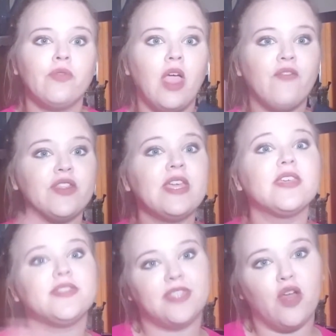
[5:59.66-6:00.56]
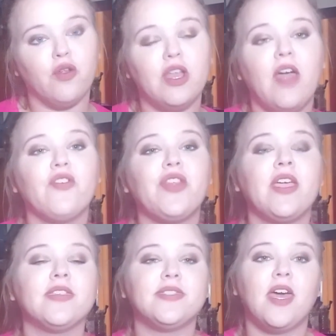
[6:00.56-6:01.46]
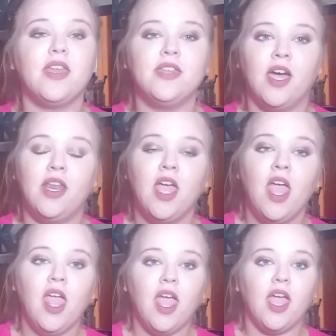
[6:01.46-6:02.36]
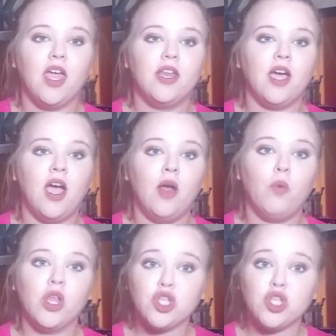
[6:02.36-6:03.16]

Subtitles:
everything is settled and everything is said and done. And I want